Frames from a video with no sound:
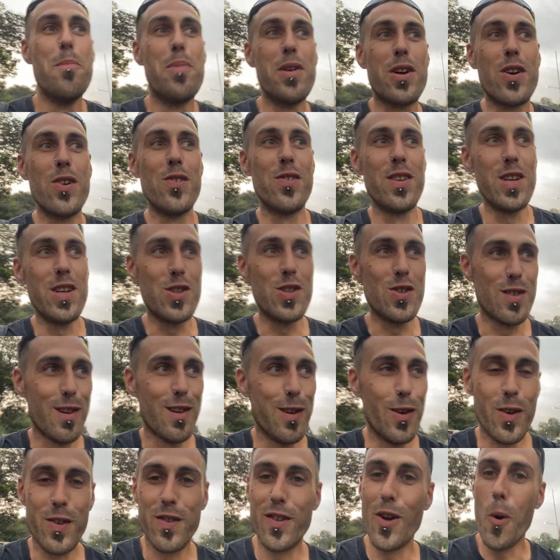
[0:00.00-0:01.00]
because he just
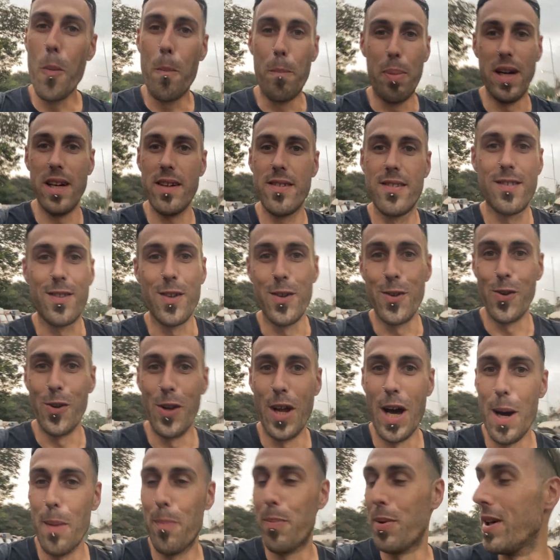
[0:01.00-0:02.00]
looked so pissed and
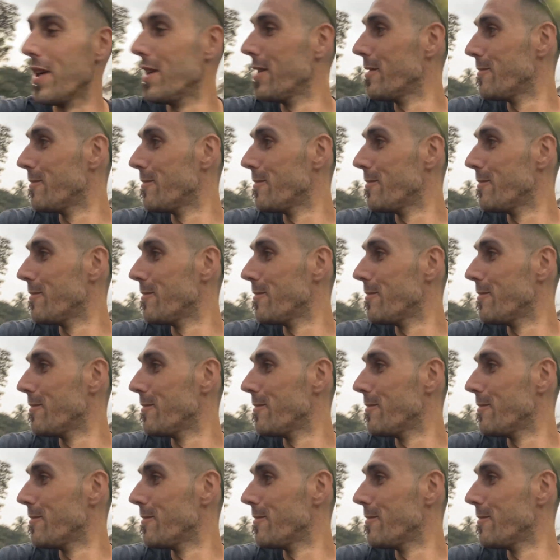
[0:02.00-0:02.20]
unhappy.